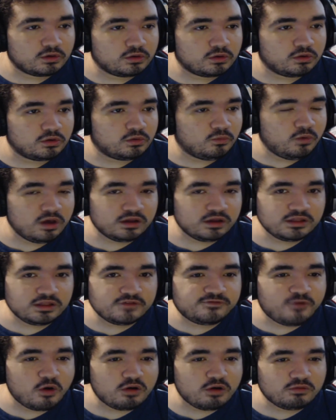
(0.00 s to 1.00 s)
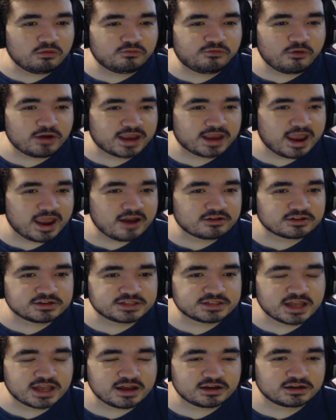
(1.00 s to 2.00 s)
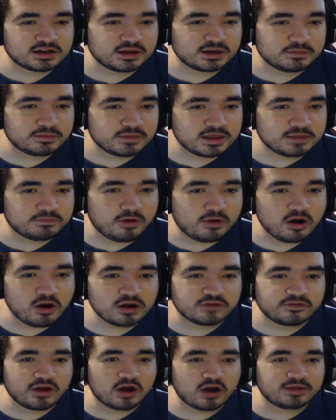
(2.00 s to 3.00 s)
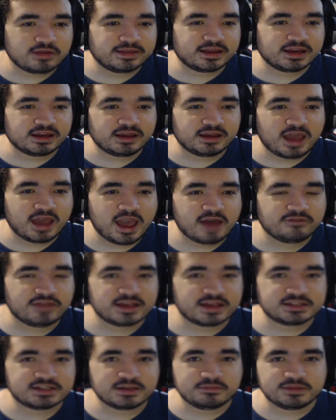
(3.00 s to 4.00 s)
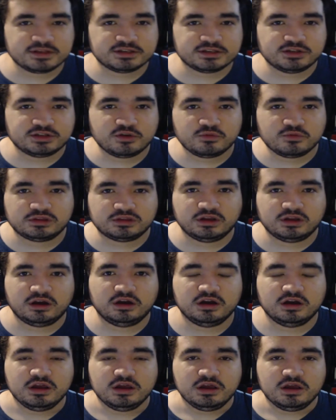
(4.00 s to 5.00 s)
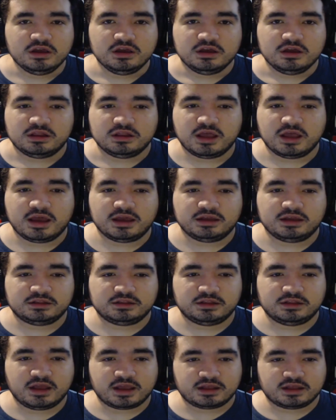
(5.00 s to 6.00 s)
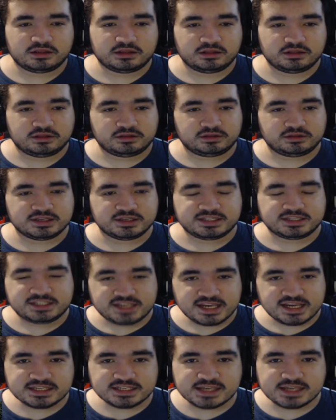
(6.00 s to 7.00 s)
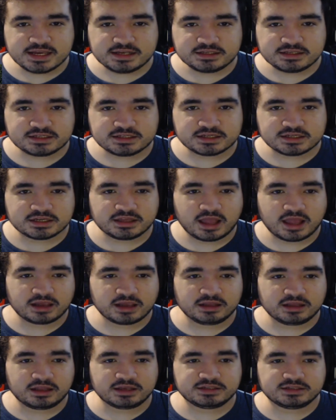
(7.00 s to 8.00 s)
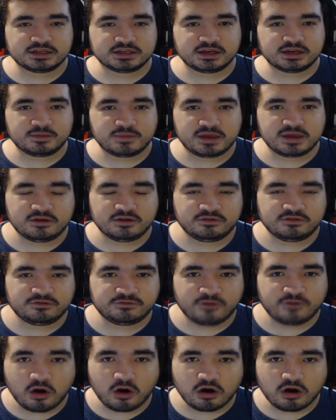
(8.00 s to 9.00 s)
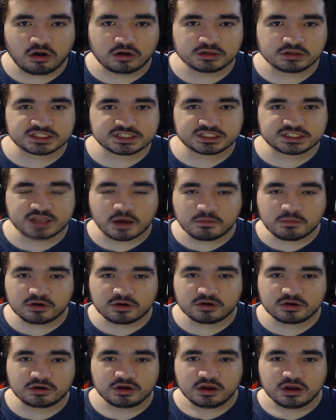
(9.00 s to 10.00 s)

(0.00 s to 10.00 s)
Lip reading: what are the four characters that are going to be part of it? Are they going to have like something to do with the like the seasons? Like, is it going to be fall, summer,